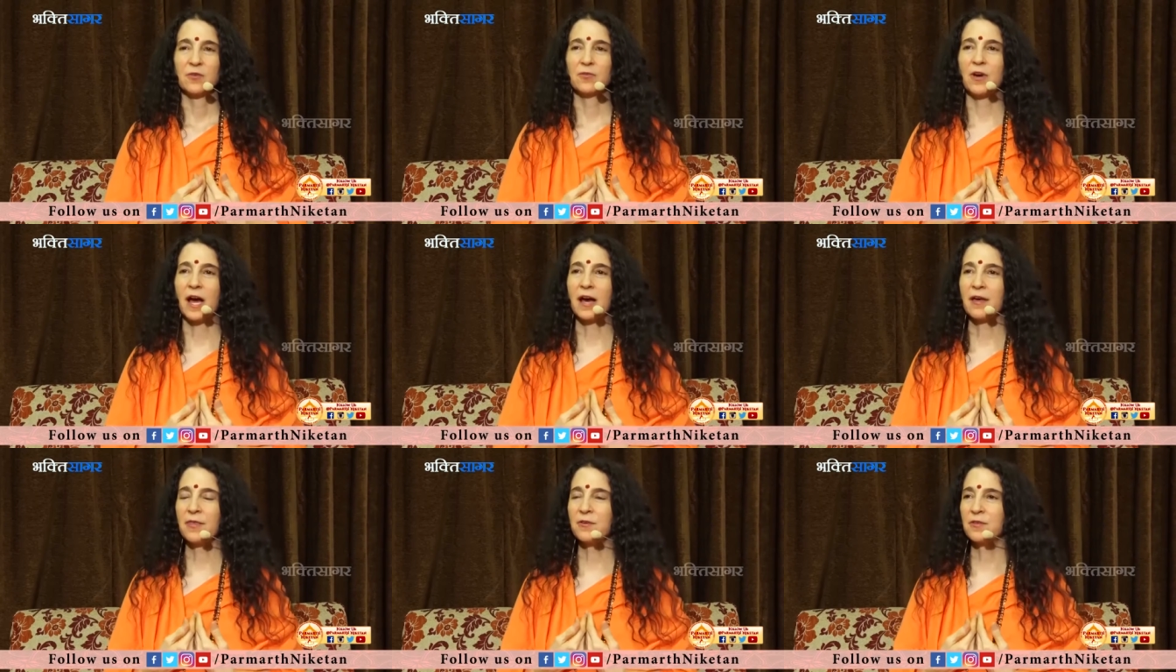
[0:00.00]

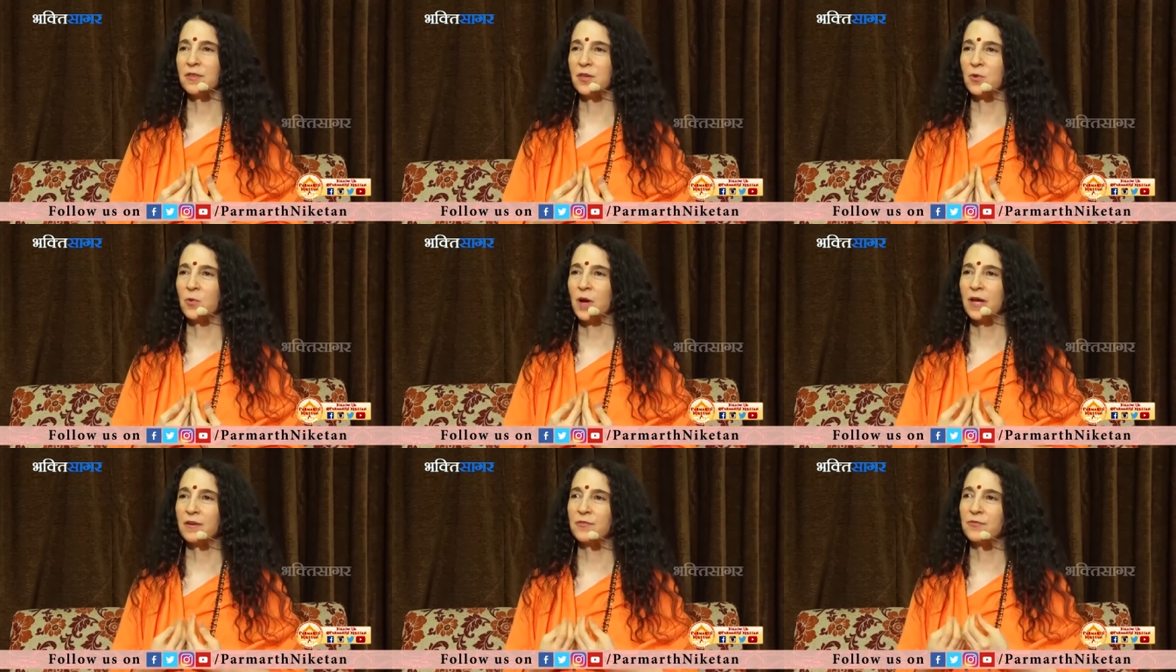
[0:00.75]
rather than
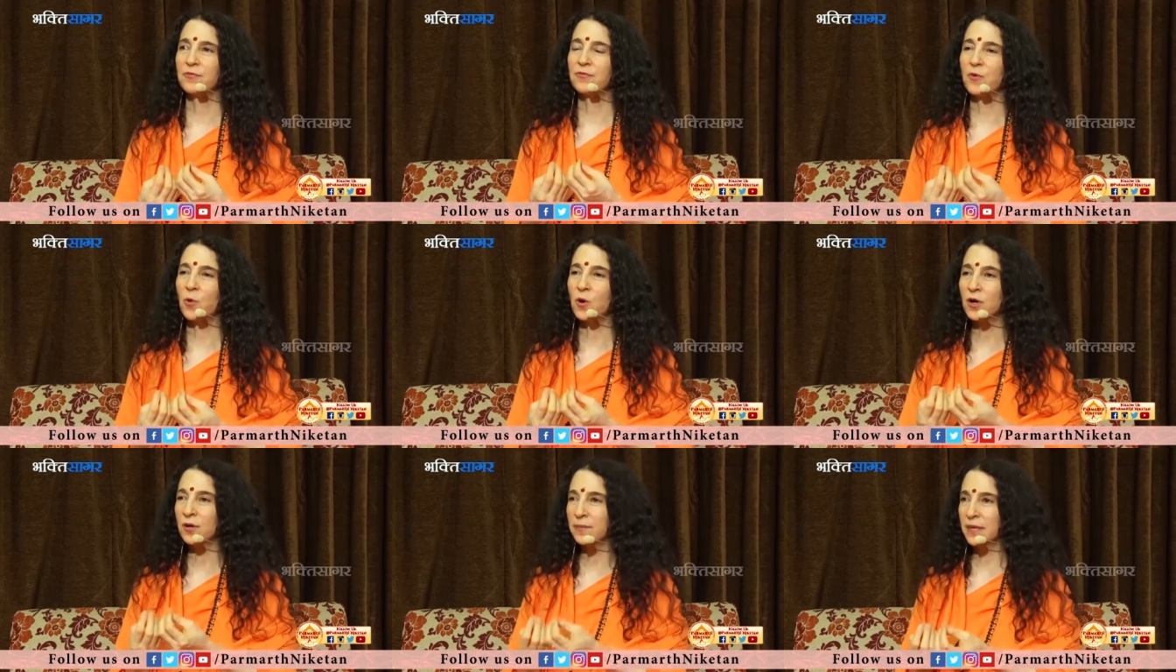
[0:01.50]
what
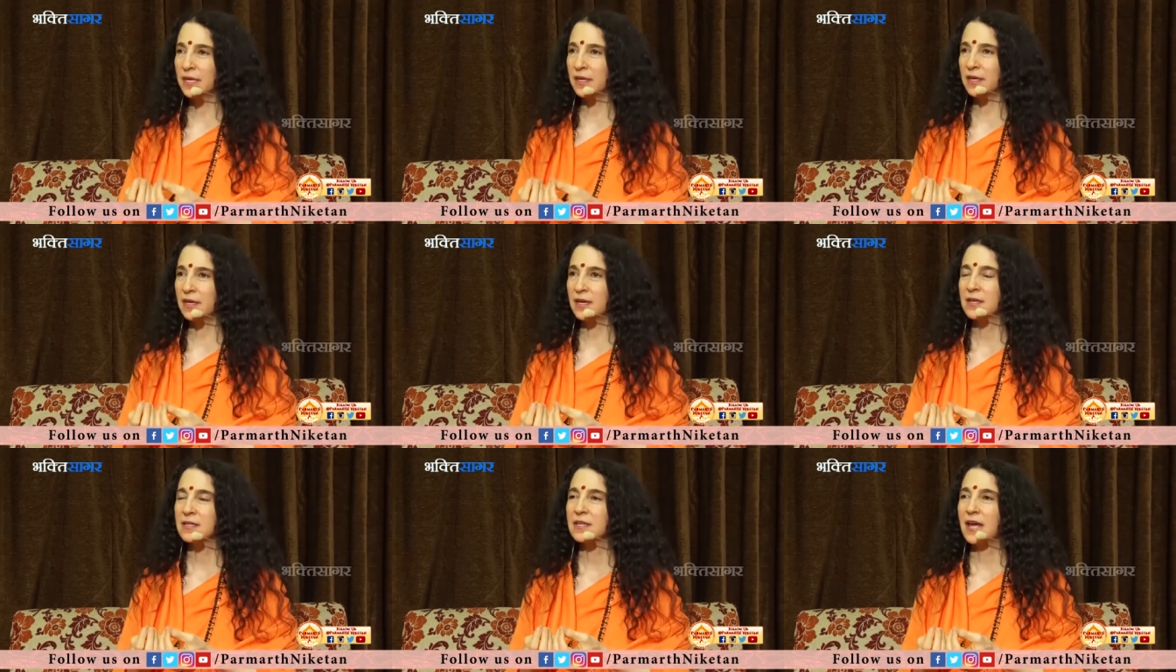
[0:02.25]
for me
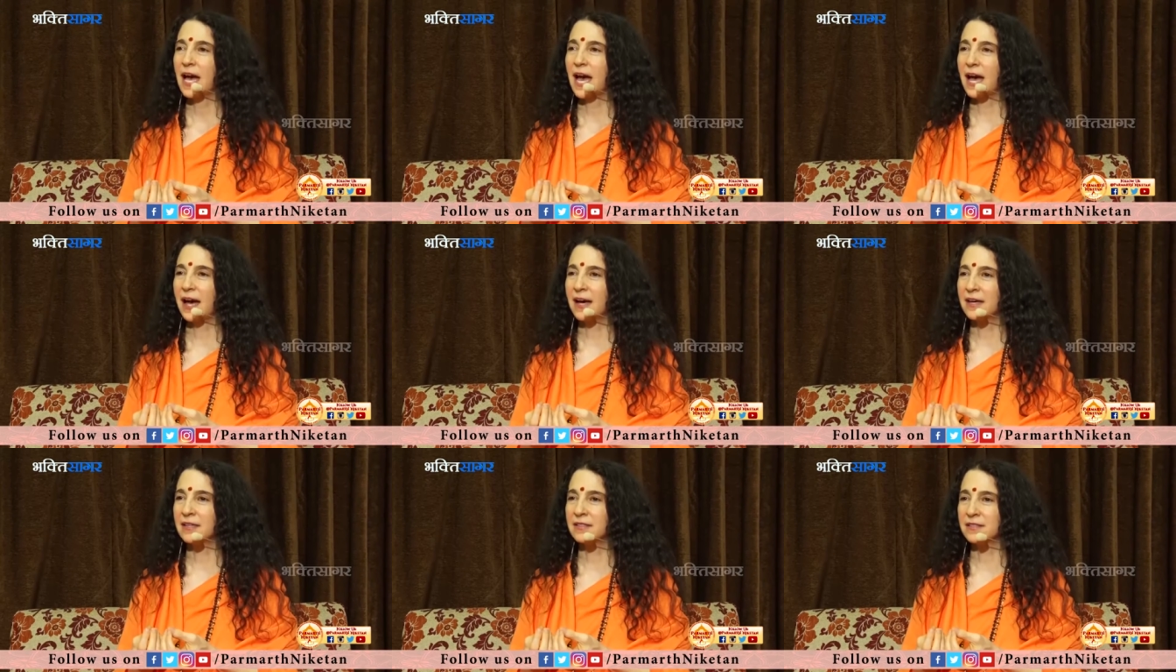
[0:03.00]

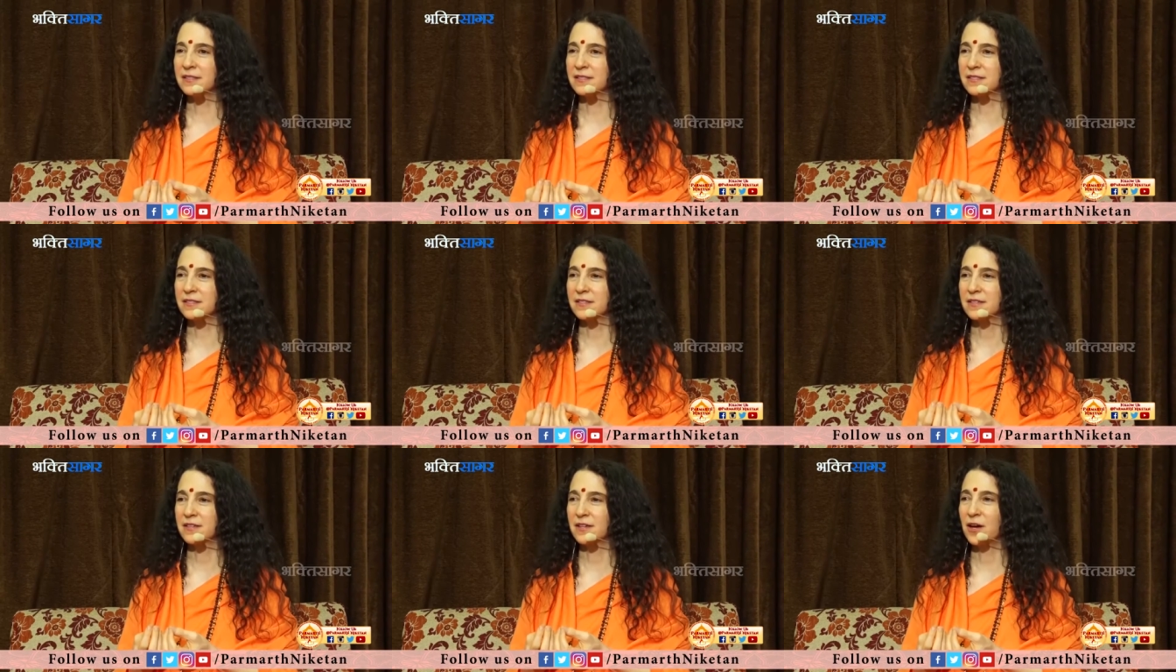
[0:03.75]
as
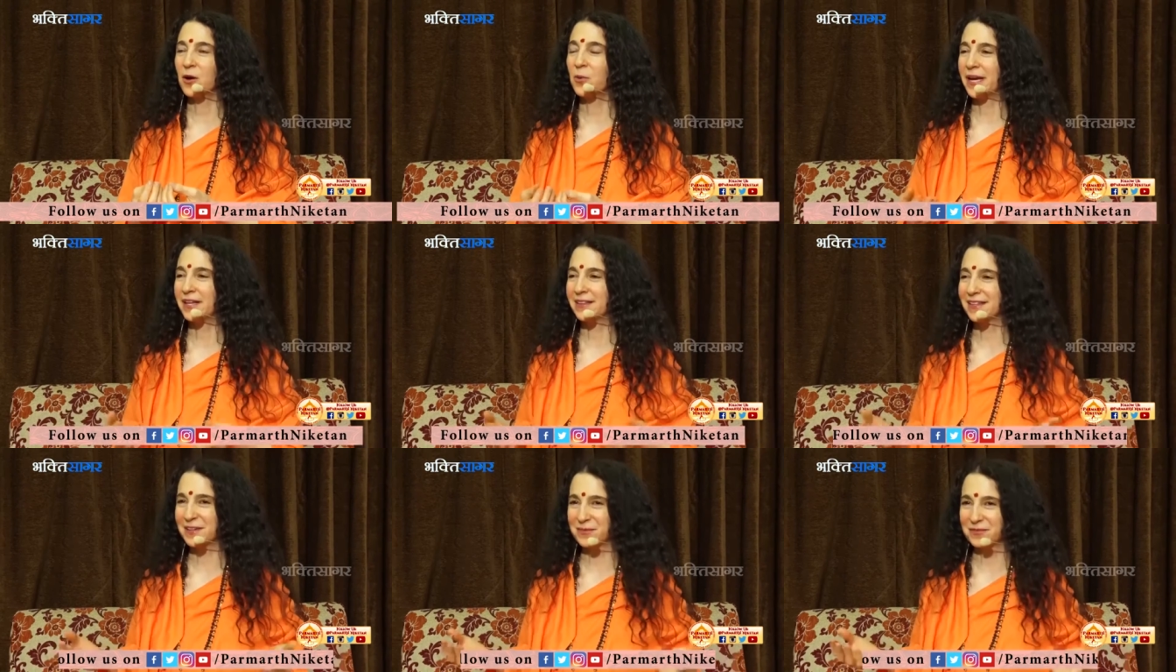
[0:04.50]
a way to
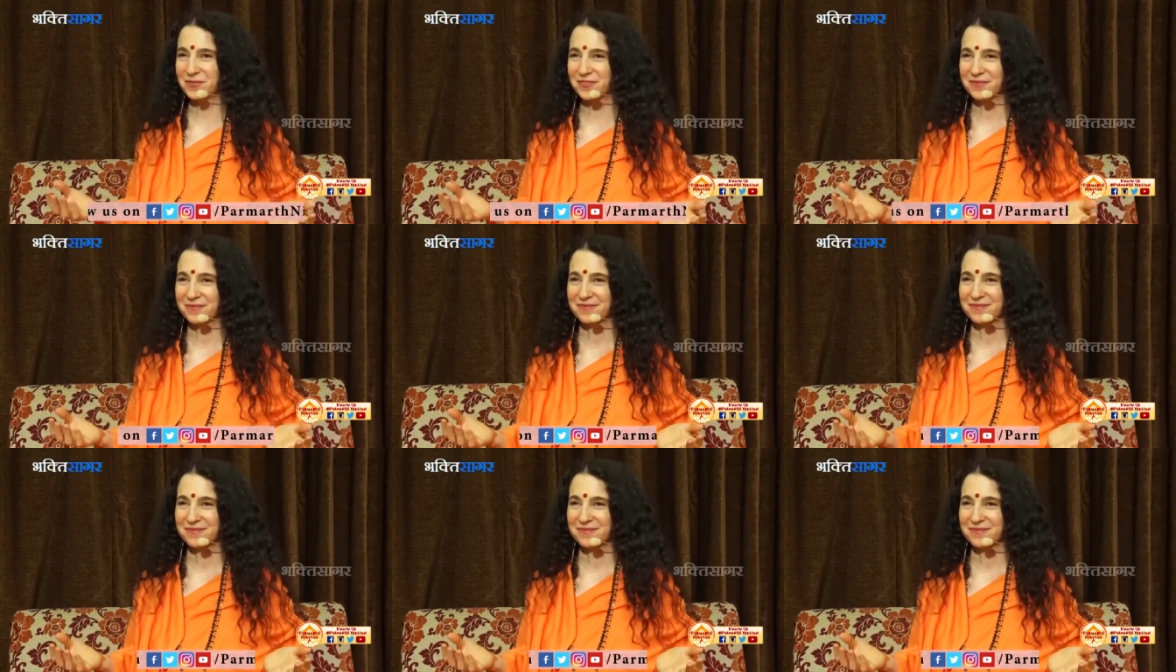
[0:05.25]
live.